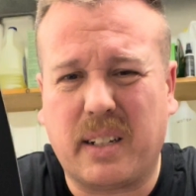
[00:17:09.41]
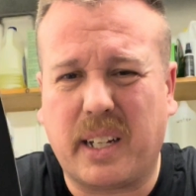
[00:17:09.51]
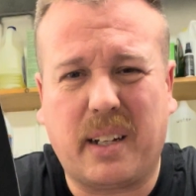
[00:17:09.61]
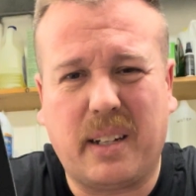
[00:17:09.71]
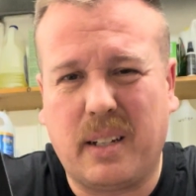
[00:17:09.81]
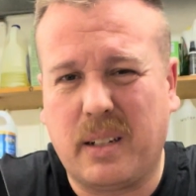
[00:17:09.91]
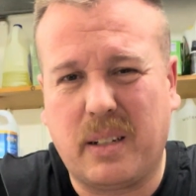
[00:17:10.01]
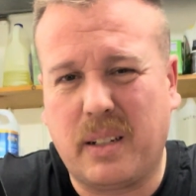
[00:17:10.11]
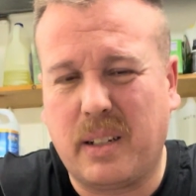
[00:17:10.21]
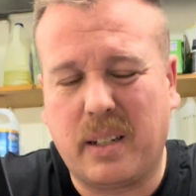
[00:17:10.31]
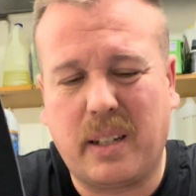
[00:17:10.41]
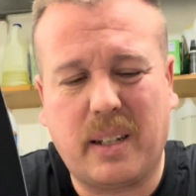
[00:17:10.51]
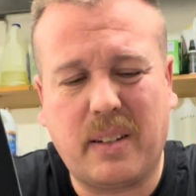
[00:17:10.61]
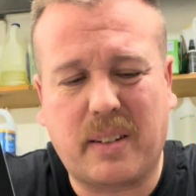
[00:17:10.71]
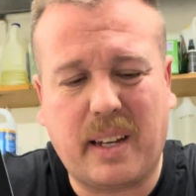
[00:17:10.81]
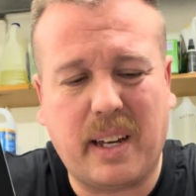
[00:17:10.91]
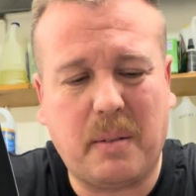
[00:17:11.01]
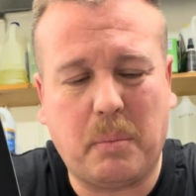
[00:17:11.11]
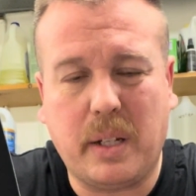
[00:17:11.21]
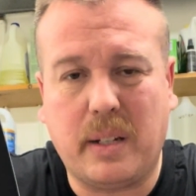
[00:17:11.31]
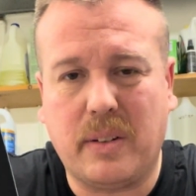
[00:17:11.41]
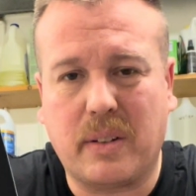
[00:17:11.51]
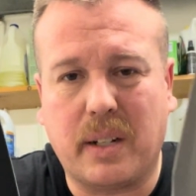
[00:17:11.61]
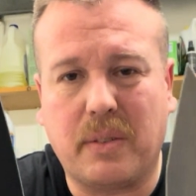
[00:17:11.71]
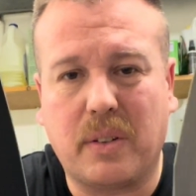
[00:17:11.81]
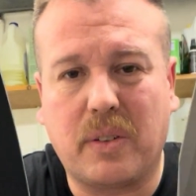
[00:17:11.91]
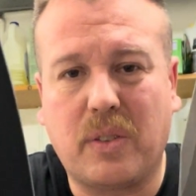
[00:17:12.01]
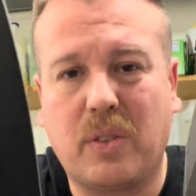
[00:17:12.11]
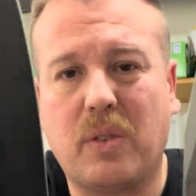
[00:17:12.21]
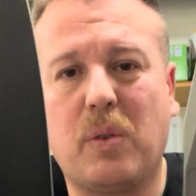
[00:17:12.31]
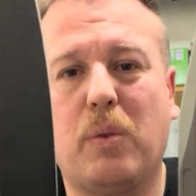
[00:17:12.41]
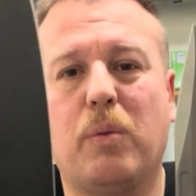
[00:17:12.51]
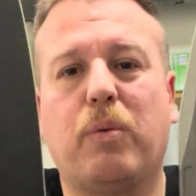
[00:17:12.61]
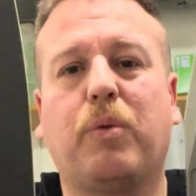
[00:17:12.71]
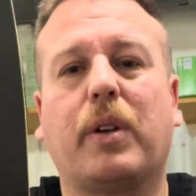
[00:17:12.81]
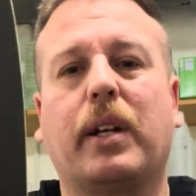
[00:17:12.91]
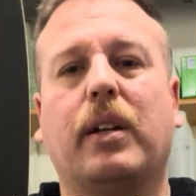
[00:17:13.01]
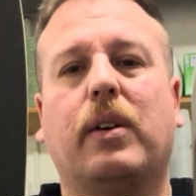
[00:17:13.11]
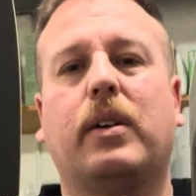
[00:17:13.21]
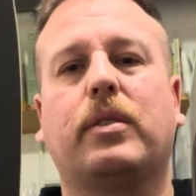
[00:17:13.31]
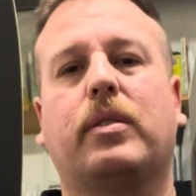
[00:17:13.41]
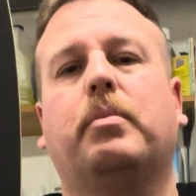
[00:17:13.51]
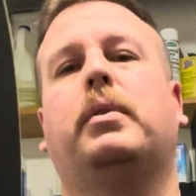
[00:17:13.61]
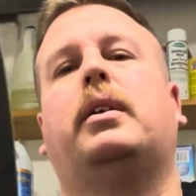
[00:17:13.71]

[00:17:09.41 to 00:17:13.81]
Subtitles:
Like, you just can't beat these knives. They're so freaking awesome.